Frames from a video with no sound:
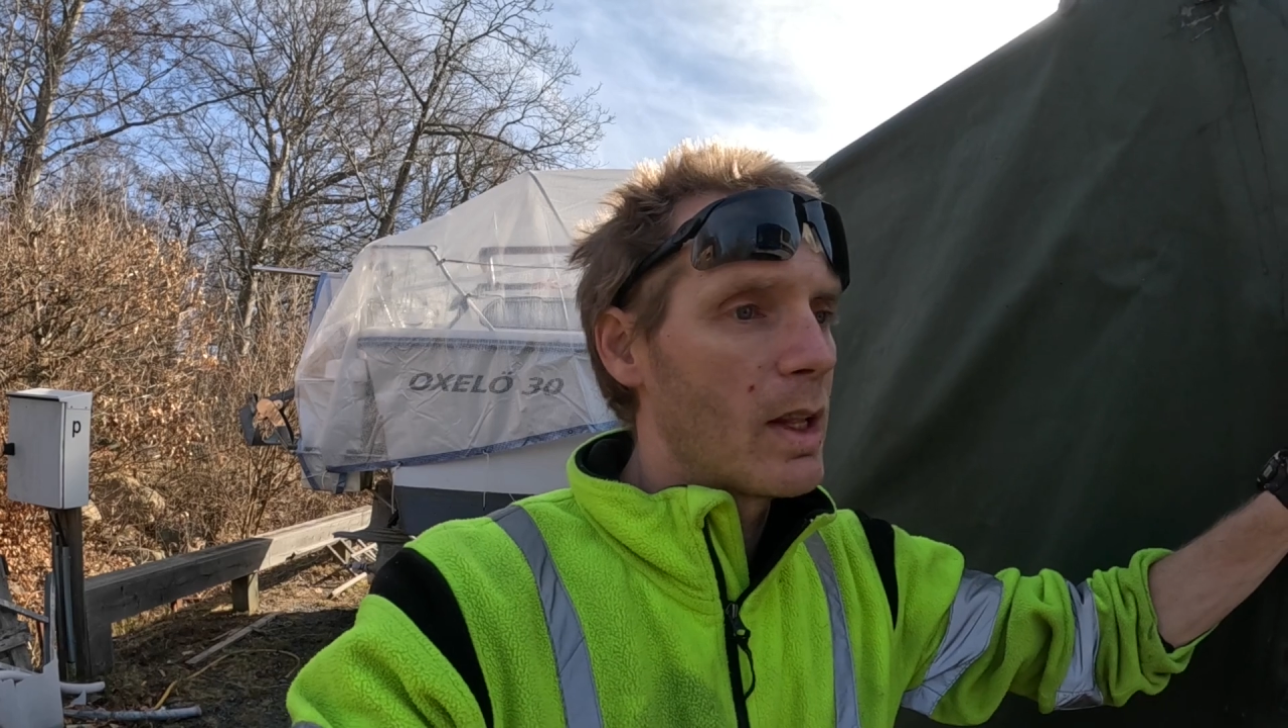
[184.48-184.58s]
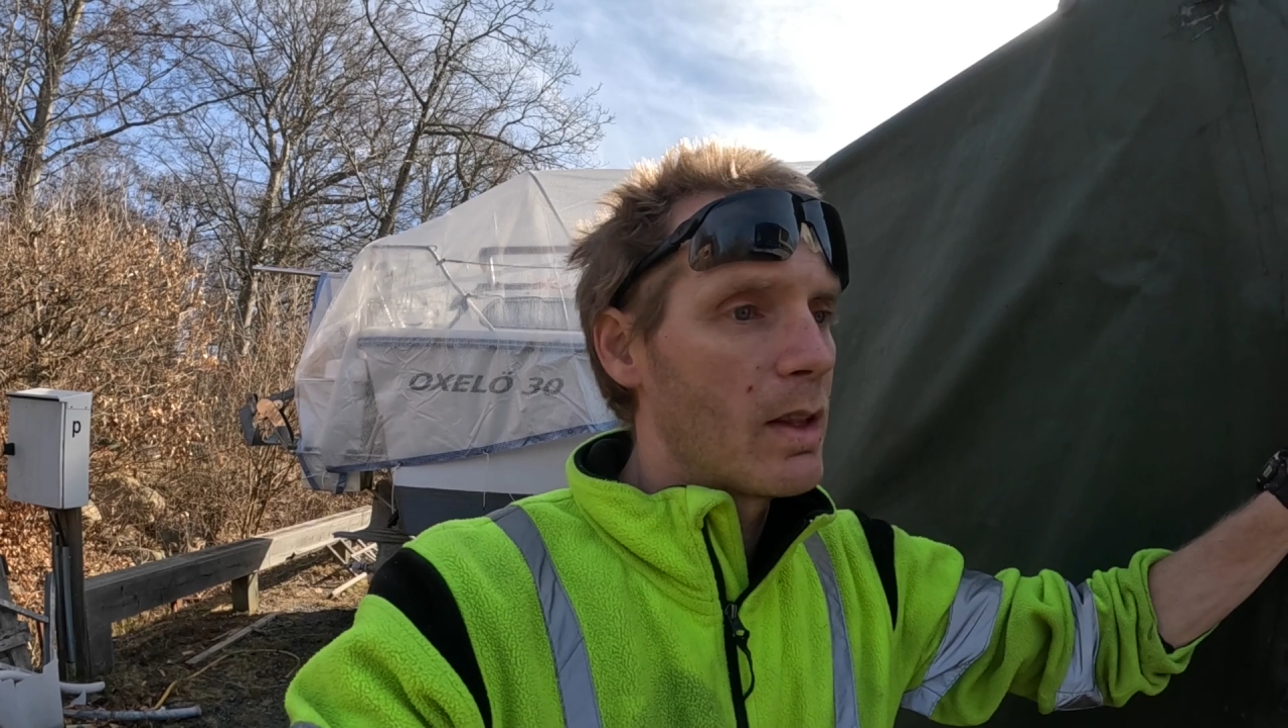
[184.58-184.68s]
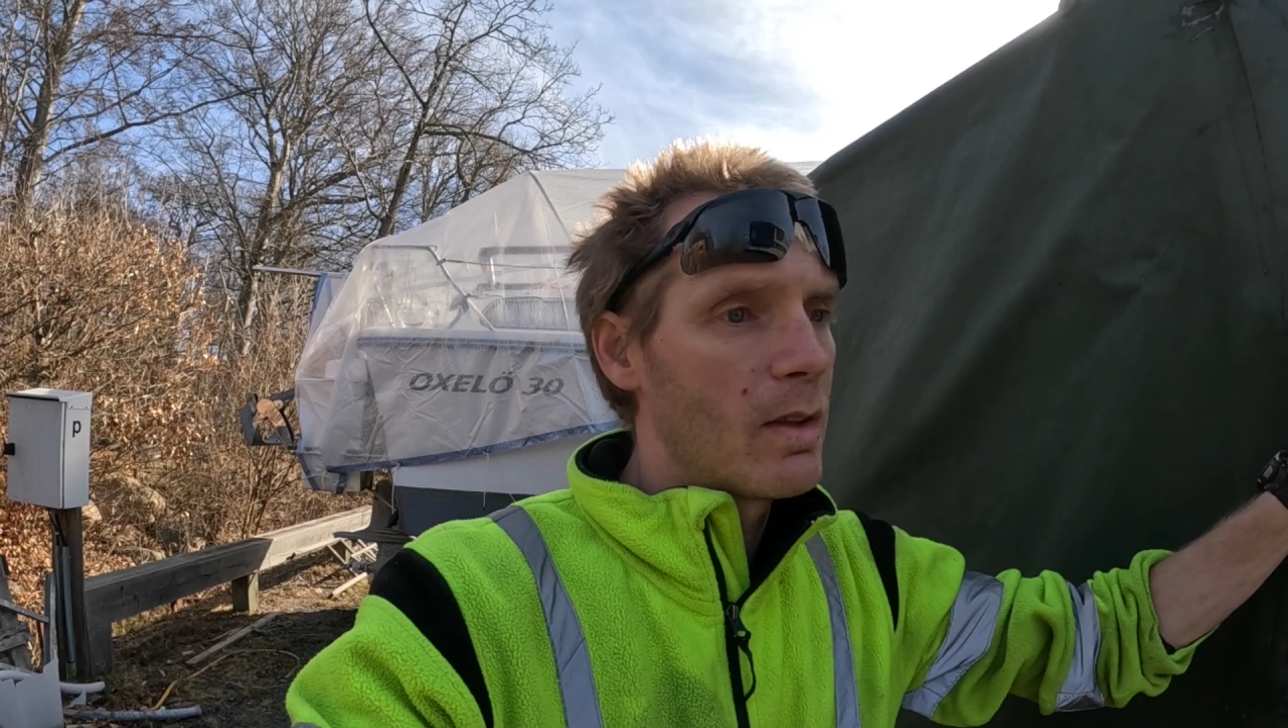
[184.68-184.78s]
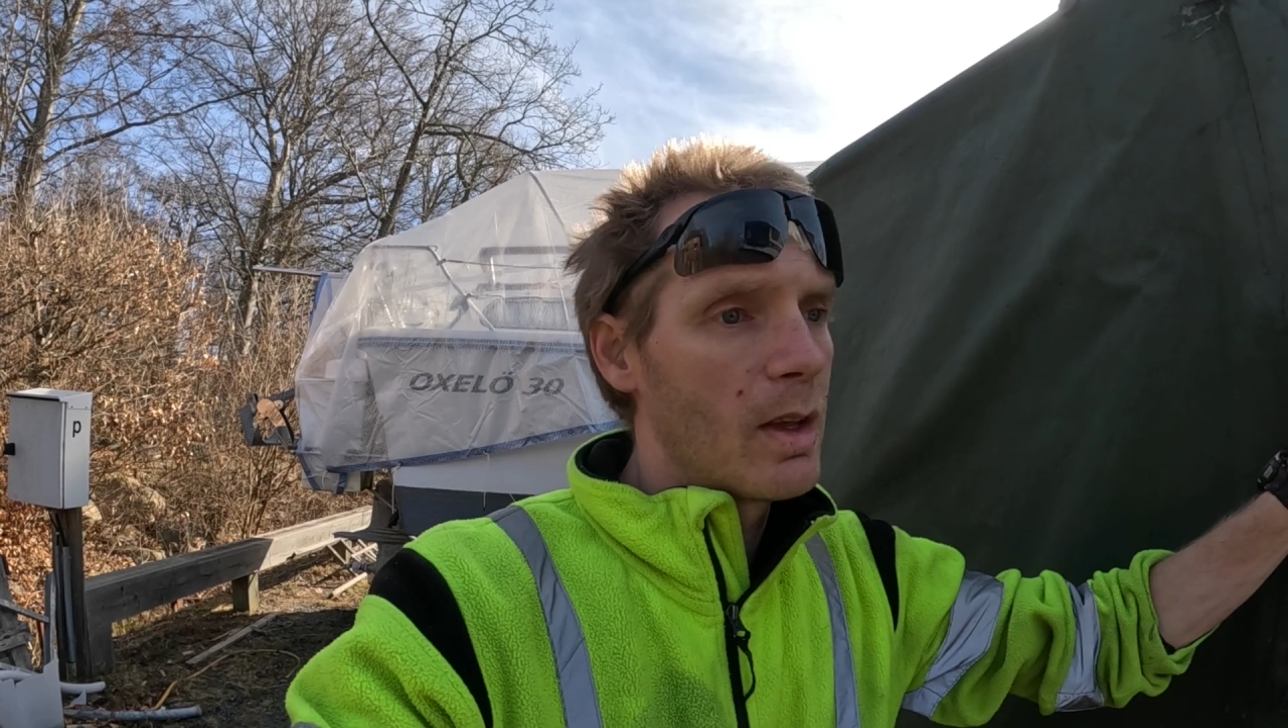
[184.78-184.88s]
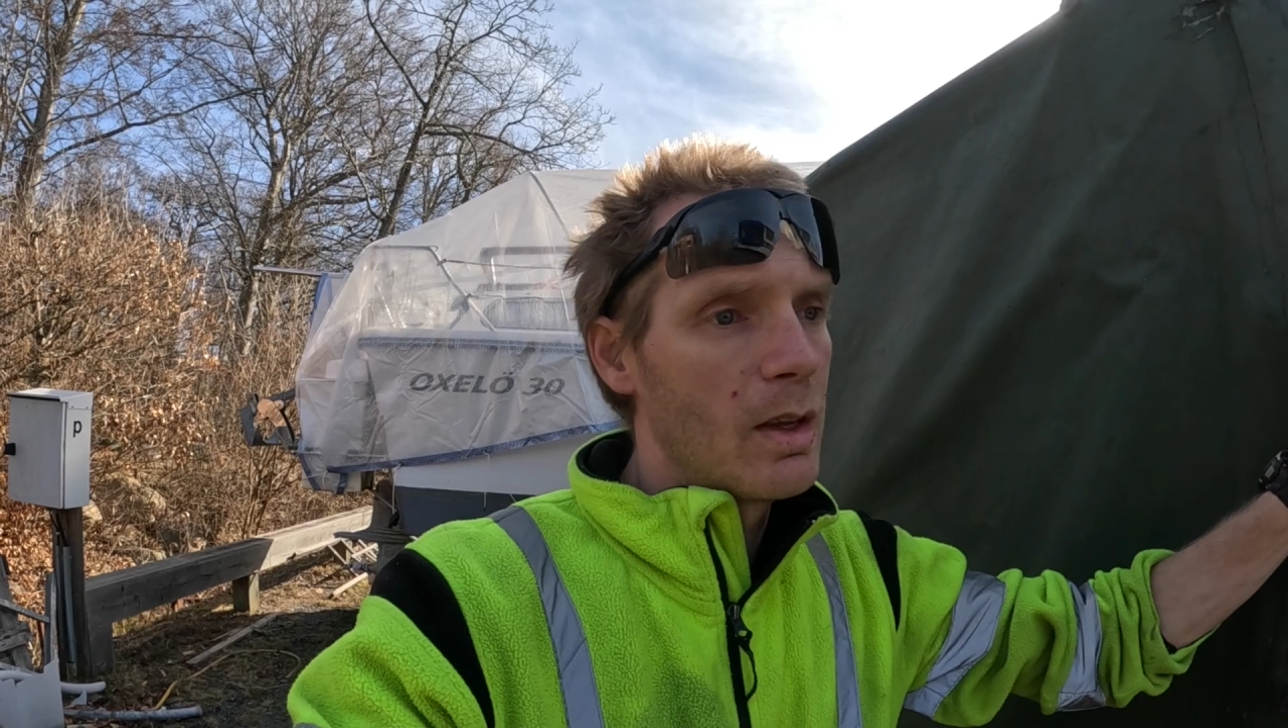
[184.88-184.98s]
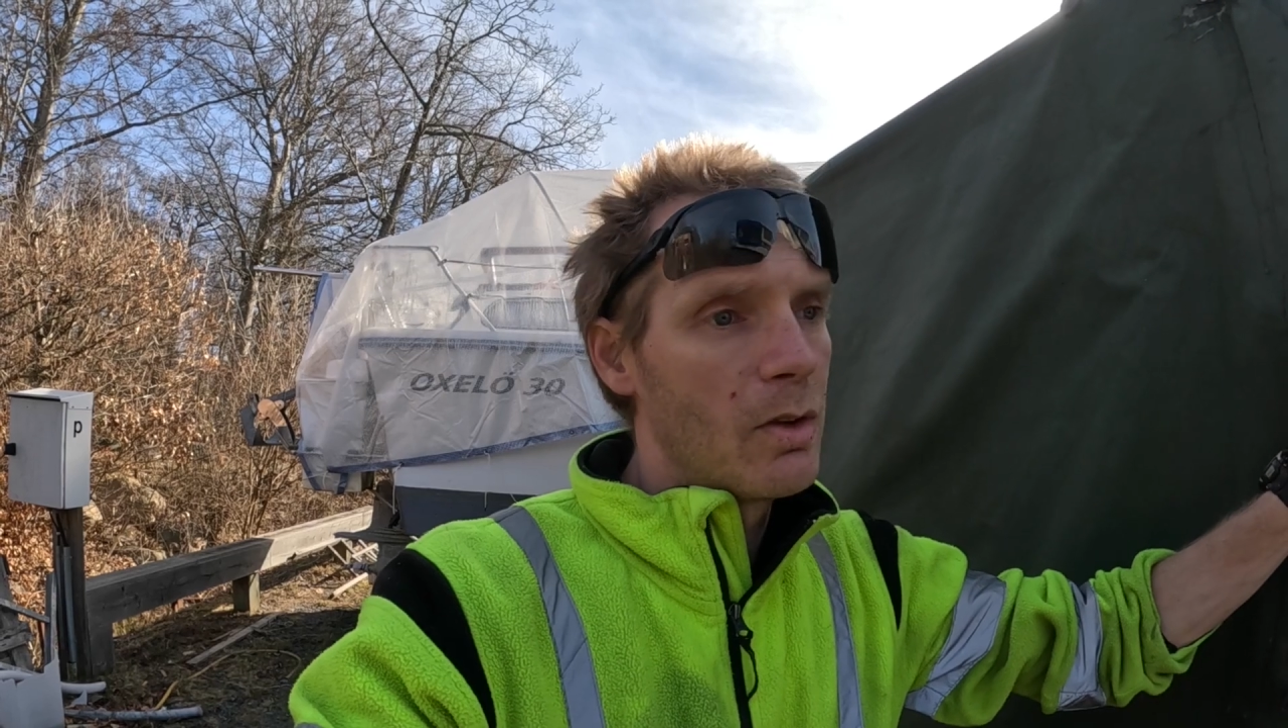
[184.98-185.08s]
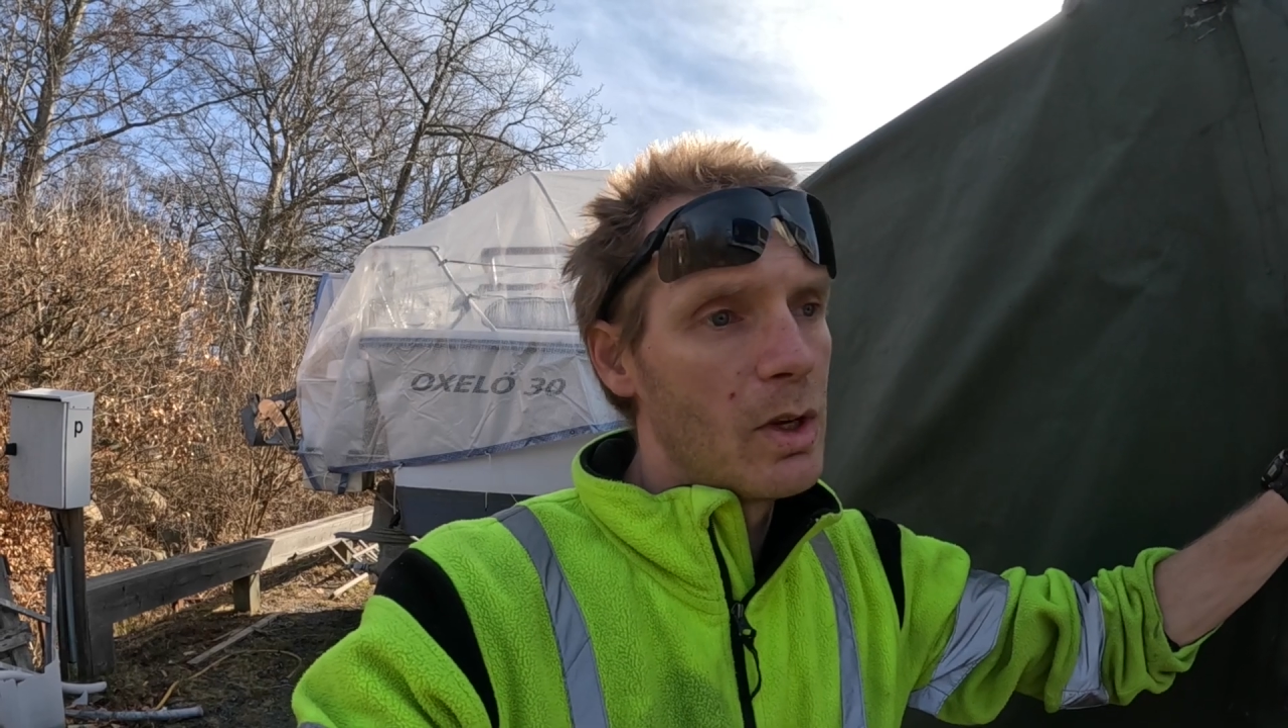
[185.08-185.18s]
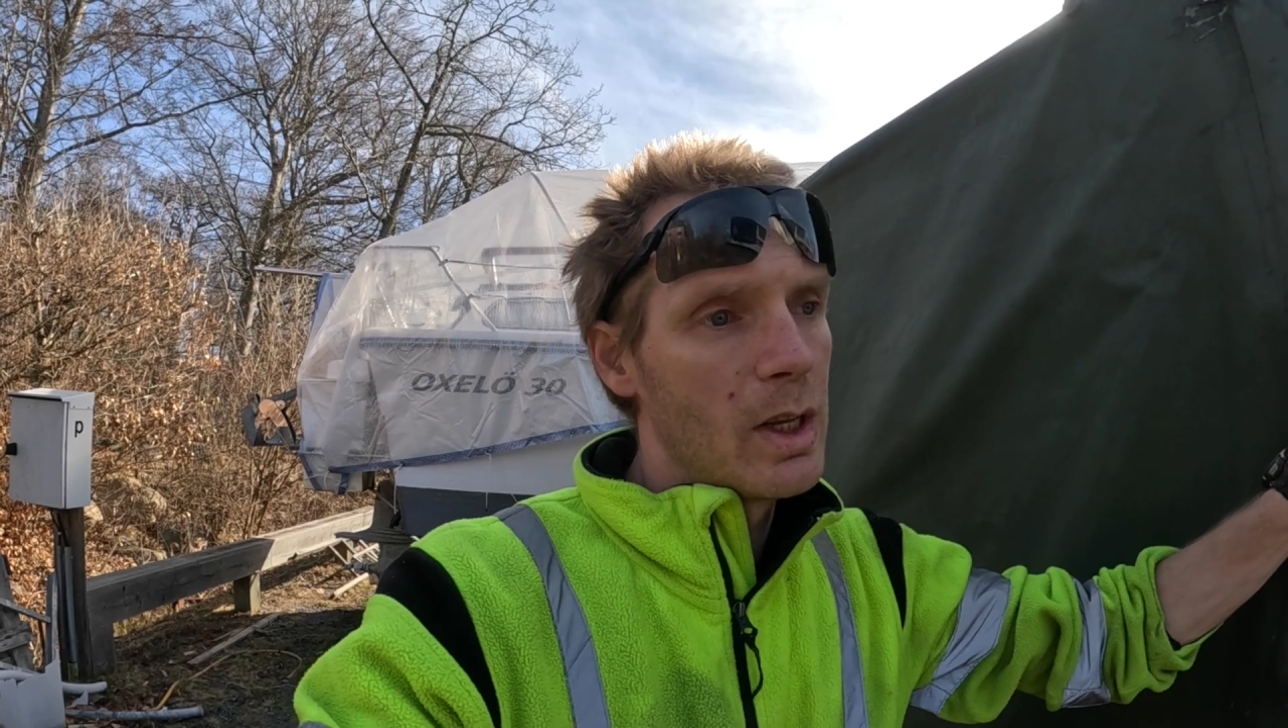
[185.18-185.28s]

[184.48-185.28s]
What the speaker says: that you